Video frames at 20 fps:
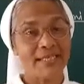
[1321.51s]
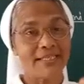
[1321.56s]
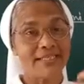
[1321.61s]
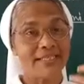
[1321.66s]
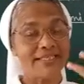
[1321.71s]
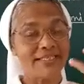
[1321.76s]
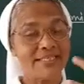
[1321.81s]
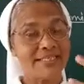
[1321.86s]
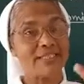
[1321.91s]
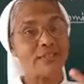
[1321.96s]

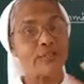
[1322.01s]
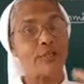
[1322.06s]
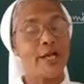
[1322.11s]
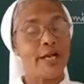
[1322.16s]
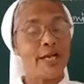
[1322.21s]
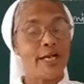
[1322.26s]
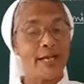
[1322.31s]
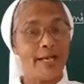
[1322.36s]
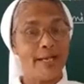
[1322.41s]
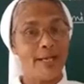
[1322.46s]
It is a
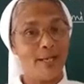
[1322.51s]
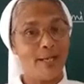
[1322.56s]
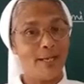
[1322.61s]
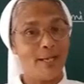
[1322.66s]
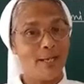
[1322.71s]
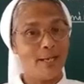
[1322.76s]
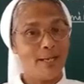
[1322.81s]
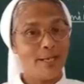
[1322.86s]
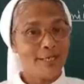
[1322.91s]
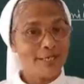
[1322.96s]
thrill.
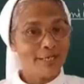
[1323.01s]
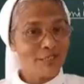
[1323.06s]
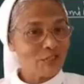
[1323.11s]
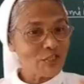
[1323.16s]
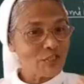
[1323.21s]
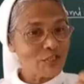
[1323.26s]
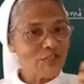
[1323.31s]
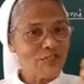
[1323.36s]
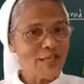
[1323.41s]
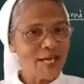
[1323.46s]
It is
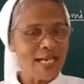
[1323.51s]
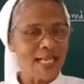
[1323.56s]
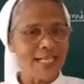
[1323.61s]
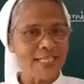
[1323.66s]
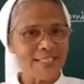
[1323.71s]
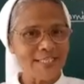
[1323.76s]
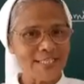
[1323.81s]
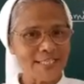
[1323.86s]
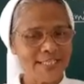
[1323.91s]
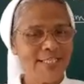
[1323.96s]
a
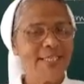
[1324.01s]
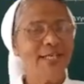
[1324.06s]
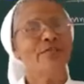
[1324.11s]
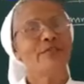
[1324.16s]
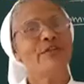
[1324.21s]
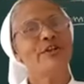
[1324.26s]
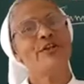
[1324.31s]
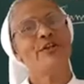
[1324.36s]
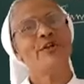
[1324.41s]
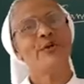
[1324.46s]
challenge.
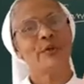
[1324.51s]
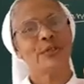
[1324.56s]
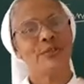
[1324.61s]
When you